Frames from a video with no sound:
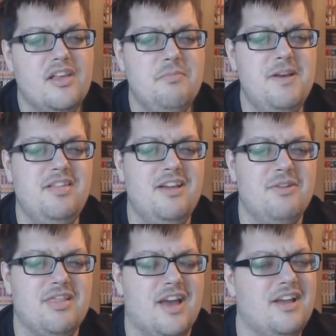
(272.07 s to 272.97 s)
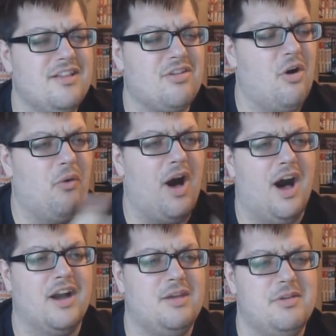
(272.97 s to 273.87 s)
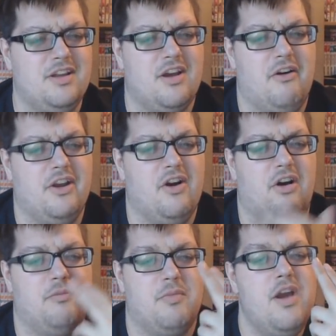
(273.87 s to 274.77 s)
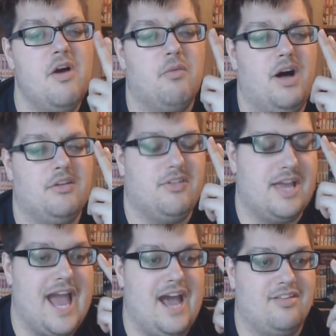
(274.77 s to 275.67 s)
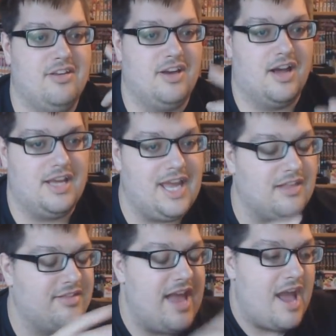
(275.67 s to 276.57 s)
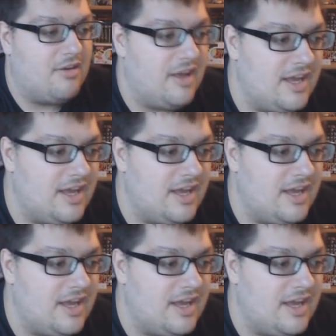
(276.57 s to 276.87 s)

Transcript: especially with like this whole argument going on whilst like Asta kind of gets down,